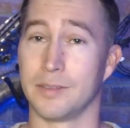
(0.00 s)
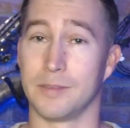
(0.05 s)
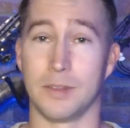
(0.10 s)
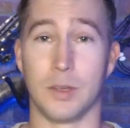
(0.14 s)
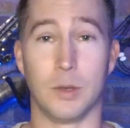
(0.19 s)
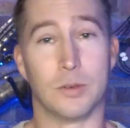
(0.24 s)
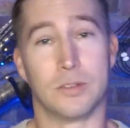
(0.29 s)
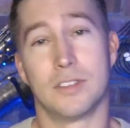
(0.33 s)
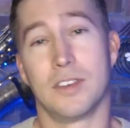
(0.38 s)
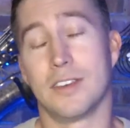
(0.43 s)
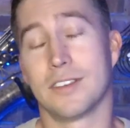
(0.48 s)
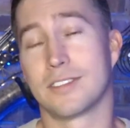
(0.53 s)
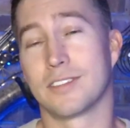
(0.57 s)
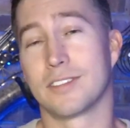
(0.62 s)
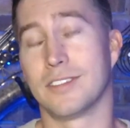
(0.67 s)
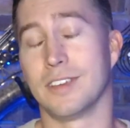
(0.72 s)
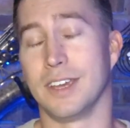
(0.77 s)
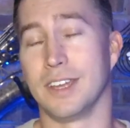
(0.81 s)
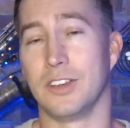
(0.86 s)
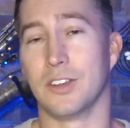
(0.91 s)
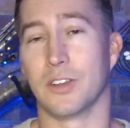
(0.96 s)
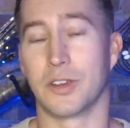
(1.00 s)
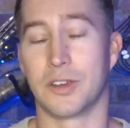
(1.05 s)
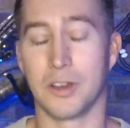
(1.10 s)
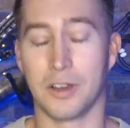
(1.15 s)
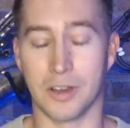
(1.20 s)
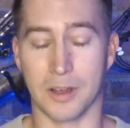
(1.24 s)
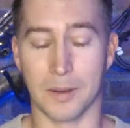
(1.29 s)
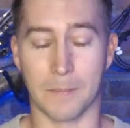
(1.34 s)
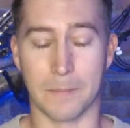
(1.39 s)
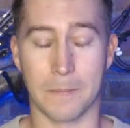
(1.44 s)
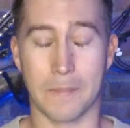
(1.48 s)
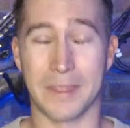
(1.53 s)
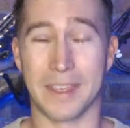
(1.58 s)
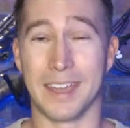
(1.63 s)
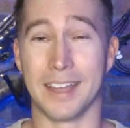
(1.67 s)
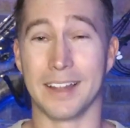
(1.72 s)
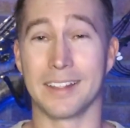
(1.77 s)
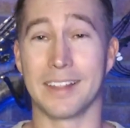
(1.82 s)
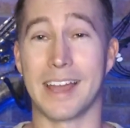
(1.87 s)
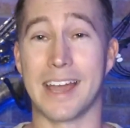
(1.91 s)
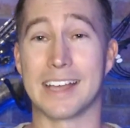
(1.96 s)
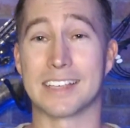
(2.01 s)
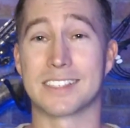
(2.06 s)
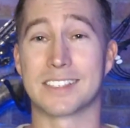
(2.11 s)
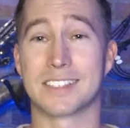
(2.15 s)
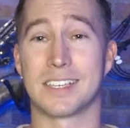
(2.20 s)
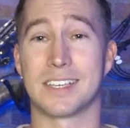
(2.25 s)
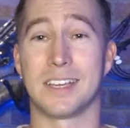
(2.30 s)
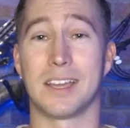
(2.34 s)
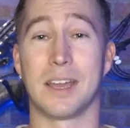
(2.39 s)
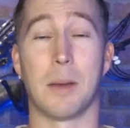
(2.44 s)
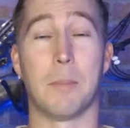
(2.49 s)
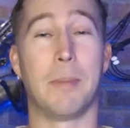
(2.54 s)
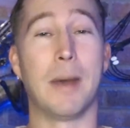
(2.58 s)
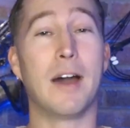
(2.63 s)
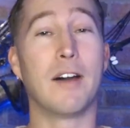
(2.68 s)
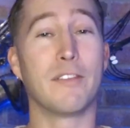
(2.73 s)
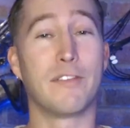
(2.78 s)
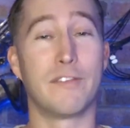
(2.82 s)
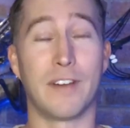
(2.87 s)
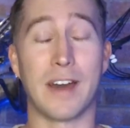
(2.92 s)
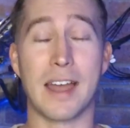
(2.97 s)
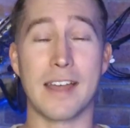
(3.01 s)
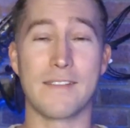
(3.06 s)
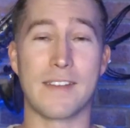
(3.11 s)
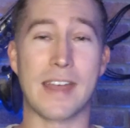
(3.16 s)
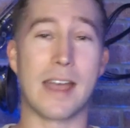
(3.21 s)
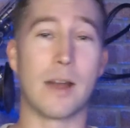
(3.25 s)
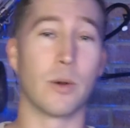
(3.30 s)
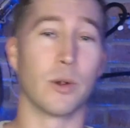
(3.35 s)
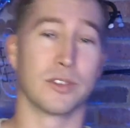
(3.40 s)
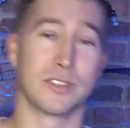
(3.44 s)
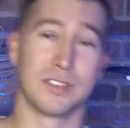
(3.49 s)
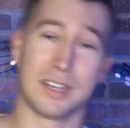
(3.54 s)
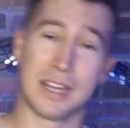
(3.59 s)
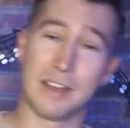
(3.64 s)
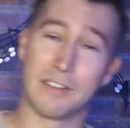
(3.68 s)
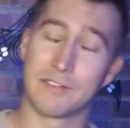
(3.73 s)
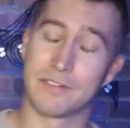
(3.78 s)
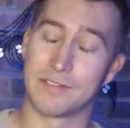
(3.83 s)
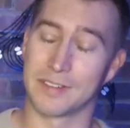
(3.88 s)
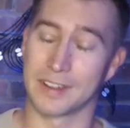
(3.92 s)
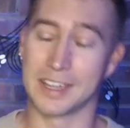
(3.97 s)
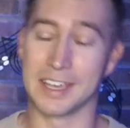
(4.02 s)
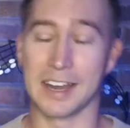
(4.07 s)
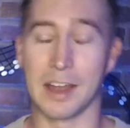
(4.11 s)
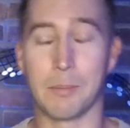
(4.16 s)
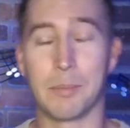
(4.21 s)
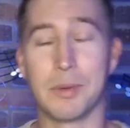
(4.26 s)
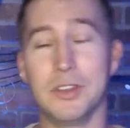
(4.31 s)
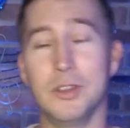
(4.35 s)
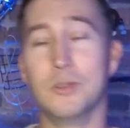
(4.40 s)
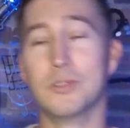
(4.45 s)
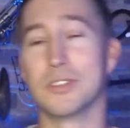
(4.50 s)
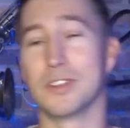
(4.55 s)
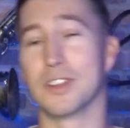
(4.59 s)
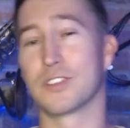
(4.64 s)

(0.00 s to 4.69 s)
Use this and you're good. It lasts about 5 hours, and I've been using